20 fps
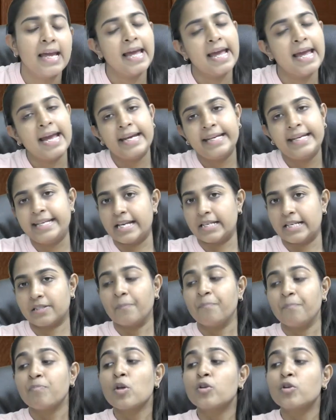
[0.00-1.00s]
Yes.
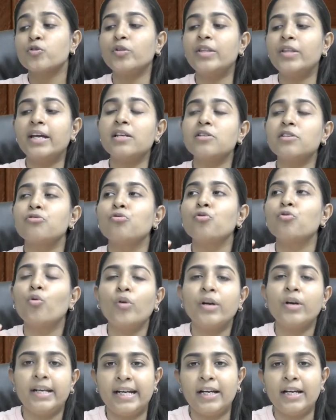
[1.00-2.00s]
So there is no
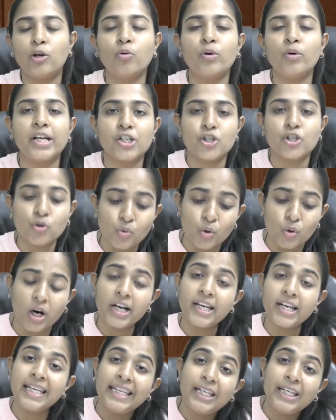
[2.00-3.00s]
need to issue a
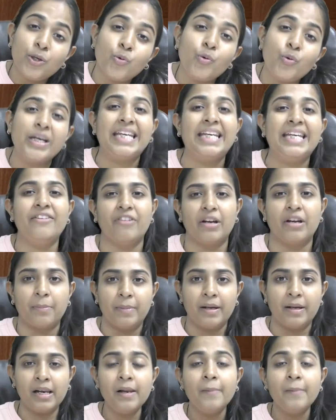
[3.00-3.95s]
new e-way bill.